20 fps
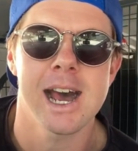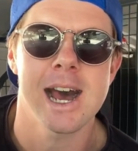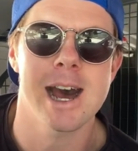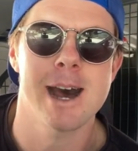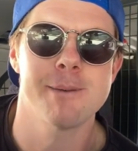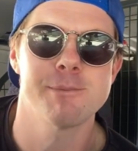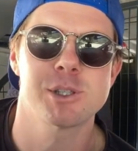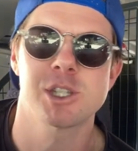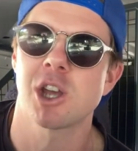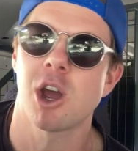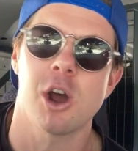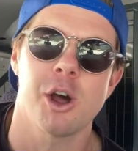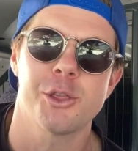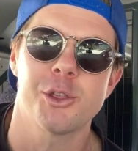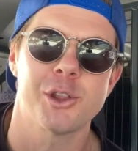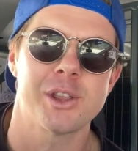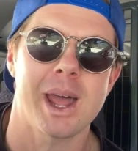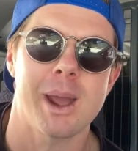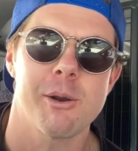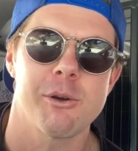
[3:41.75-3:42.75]
Um, so I
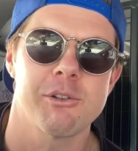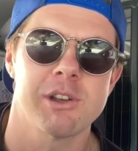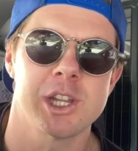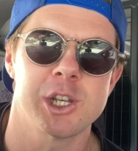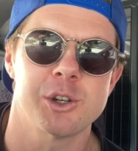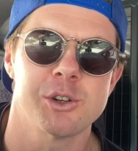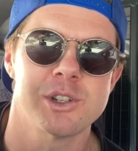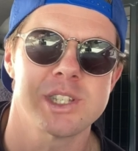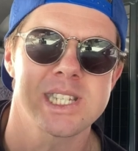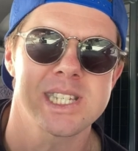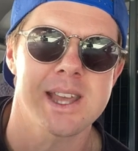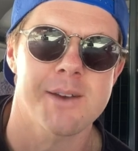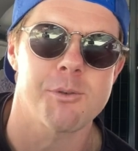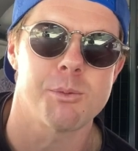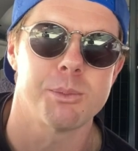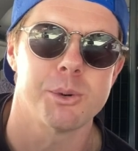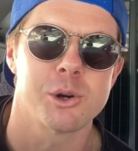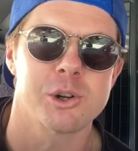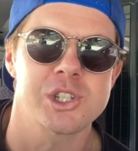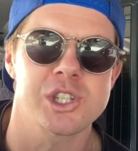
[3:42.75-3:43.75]
thought they were really good.
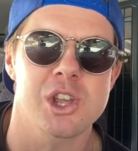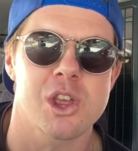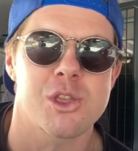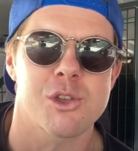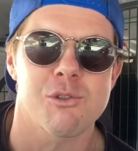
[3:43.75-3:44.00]
Seven books,